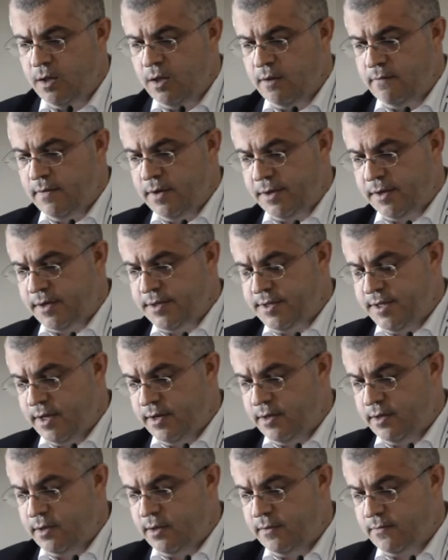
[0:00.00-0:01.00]
when
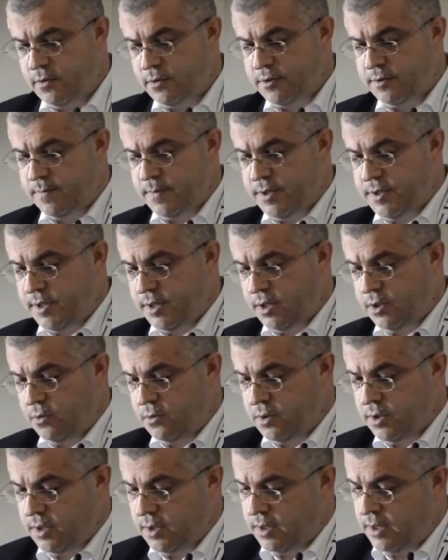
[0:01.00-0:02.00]
Christianity was
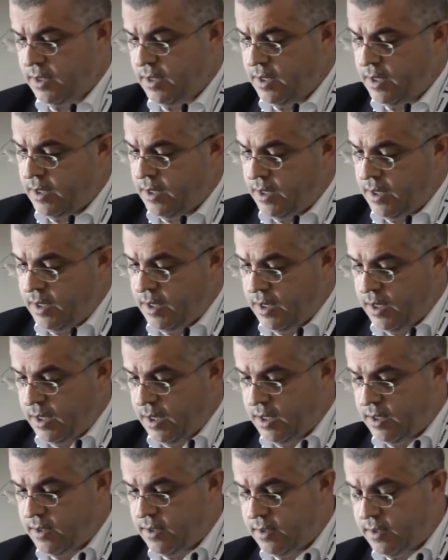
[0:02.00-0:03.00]
persecuted
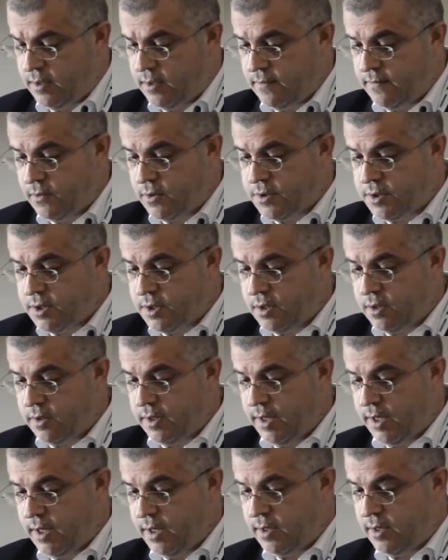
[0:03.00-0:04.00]
and was
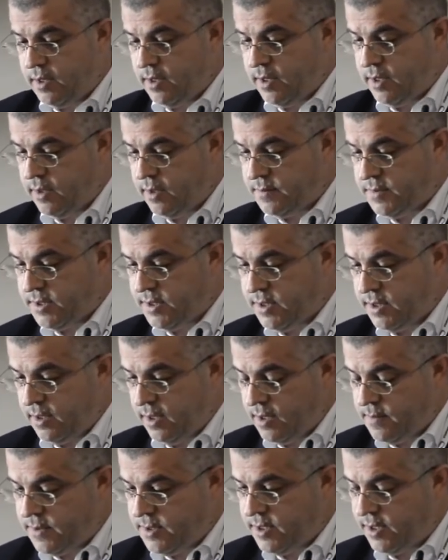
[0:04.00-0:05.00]
Origen
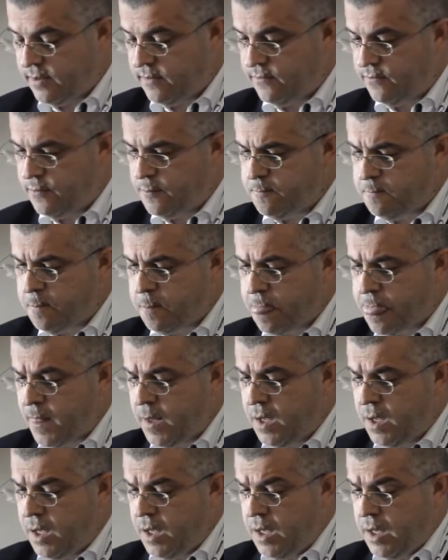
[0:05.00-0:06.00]
himself.
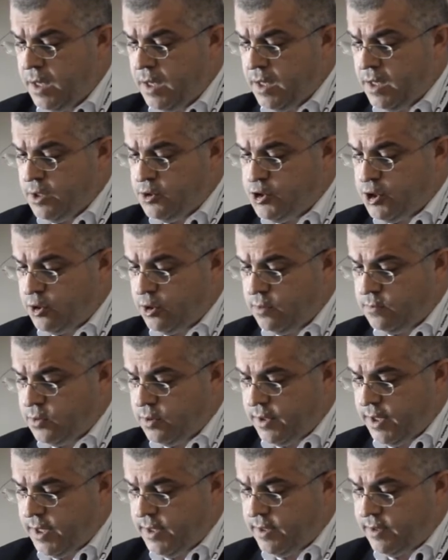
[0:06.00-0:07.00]
Jerome,
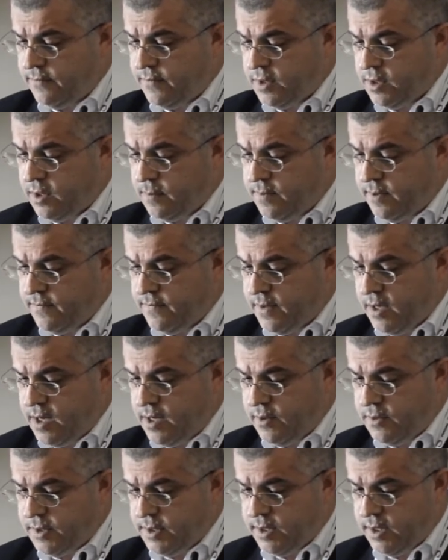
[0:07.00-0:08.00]
together with
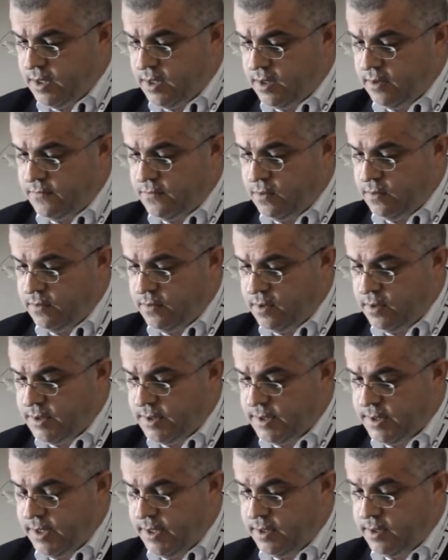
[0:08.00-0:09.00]
Epiphanius and a few
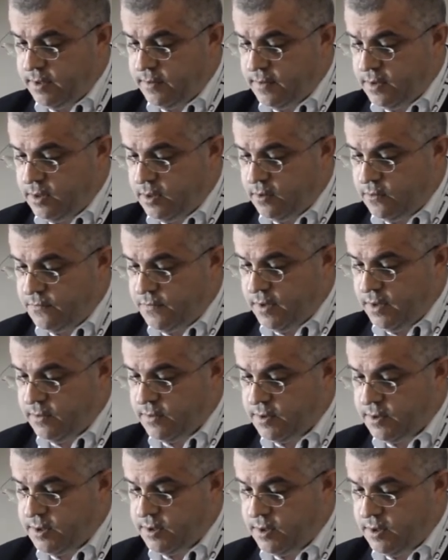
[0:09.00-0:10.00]
years later with
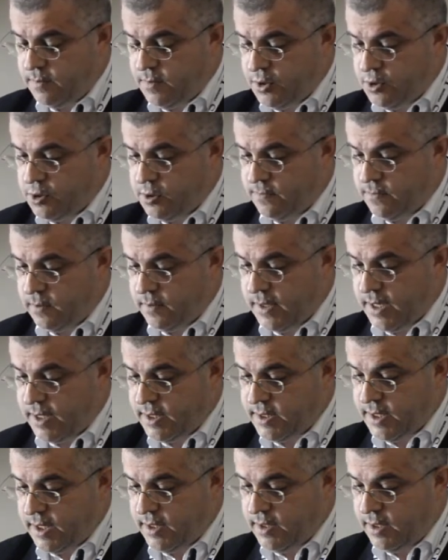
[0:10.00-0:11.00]
Theophilus, the Bishop of
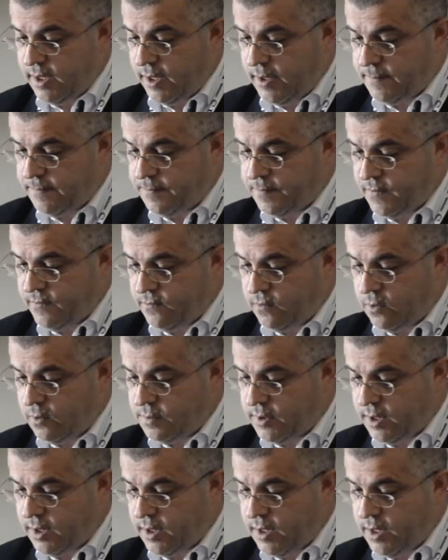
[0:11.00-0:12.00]
Alexandria,
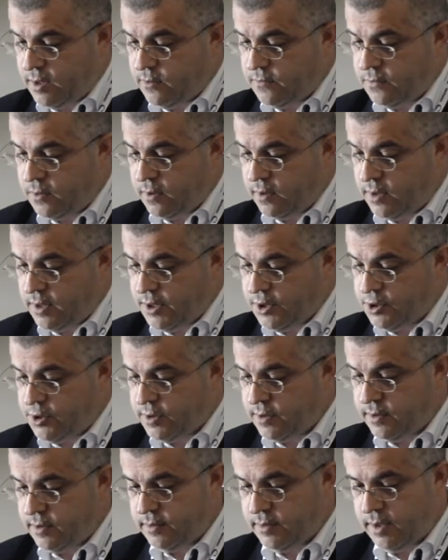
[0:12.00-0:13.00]
formed a kind of
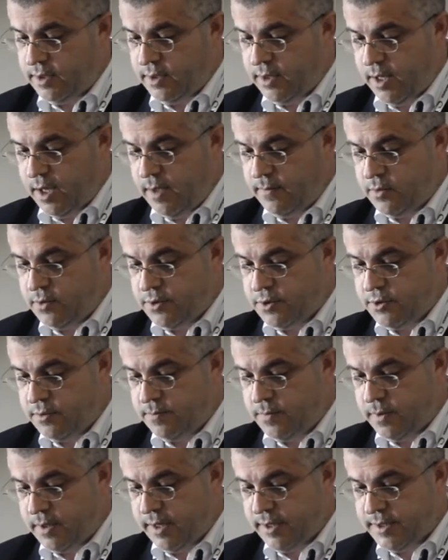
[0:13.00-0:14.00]
coalition that aimed to
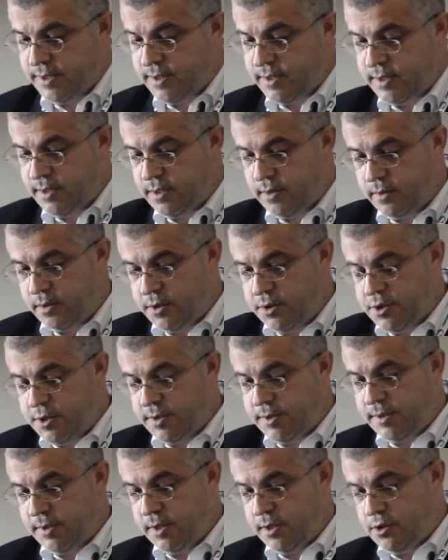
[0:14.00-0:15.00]
suppress
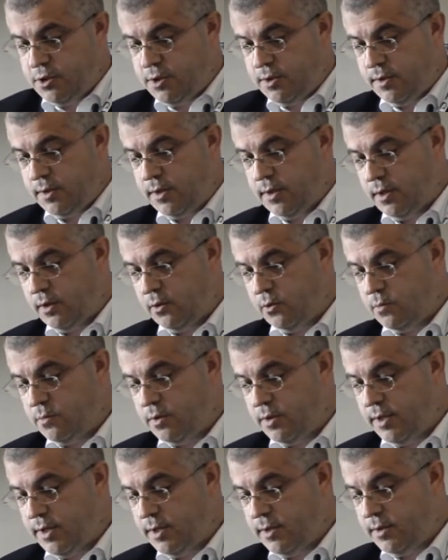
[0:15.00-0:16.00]
Origen's teaching
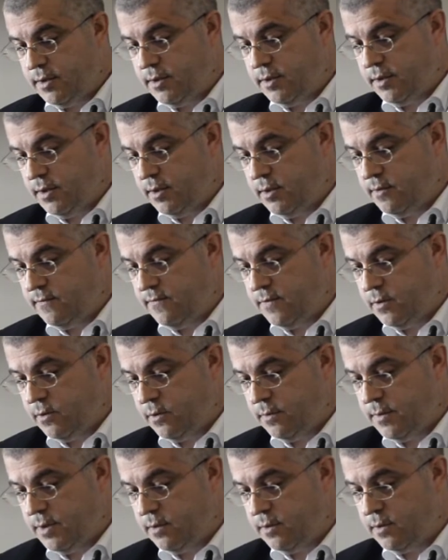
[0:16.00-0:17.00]
accumulated in the
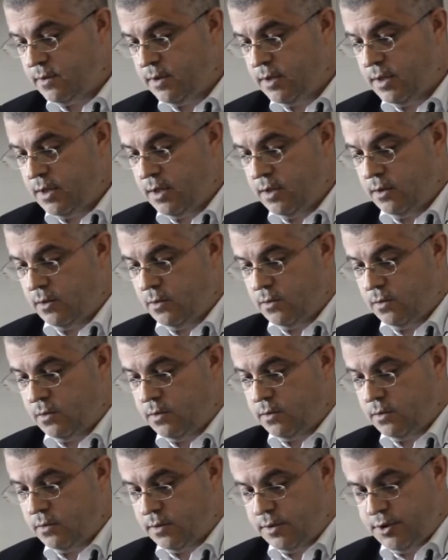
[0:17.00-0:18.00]
phenomenon called
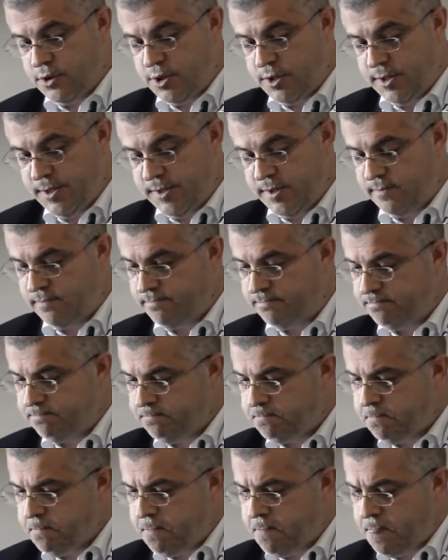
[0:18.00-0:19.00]
Origenism.
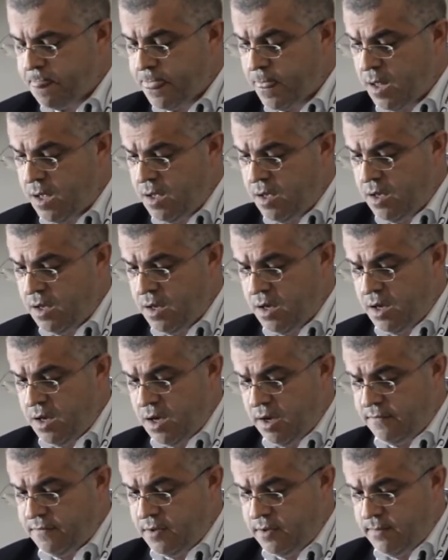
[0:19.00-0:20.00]

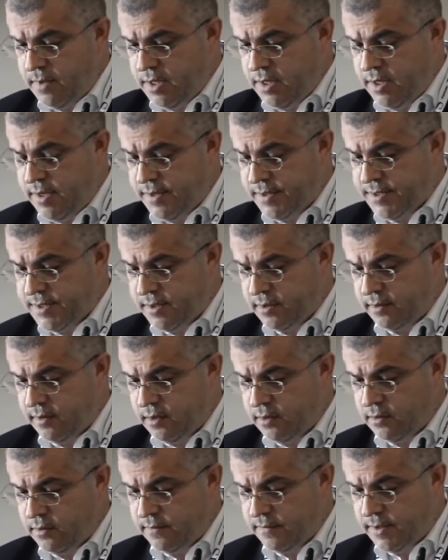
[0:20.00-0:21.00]
After many years of
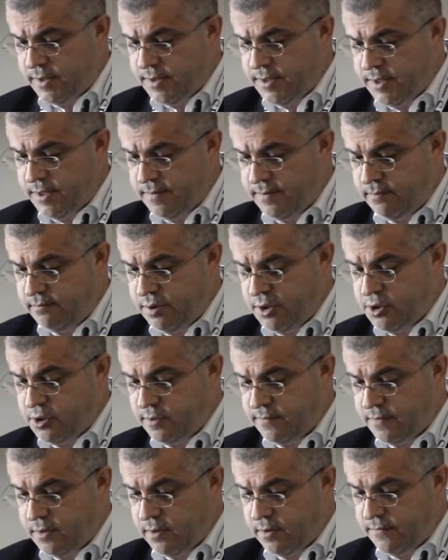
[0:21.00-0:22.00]
controversy,
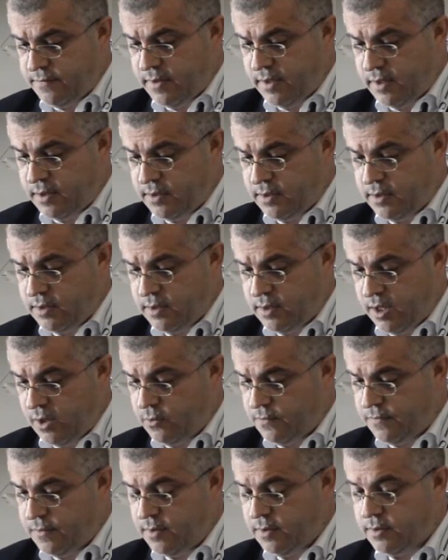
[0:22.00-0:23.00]
Bishop
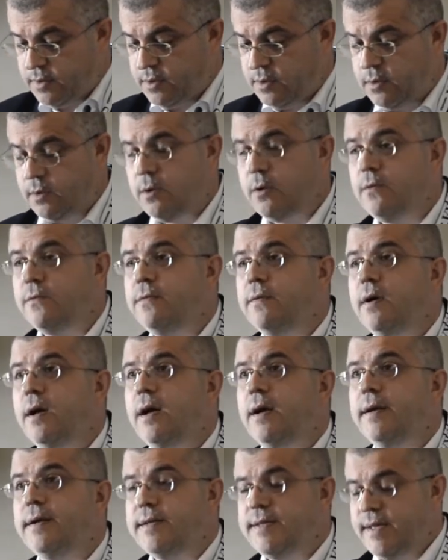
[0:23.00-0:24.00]
Theophilus of
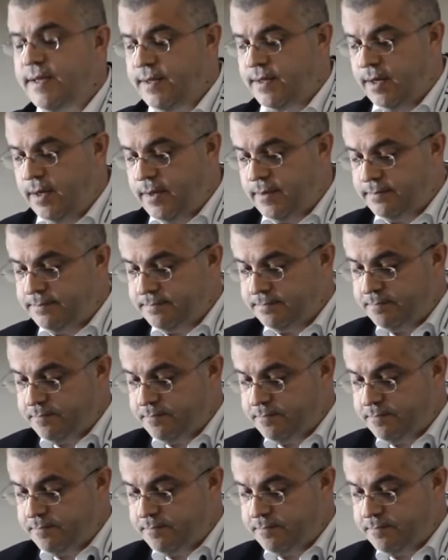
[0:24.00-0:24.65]
Alexandria,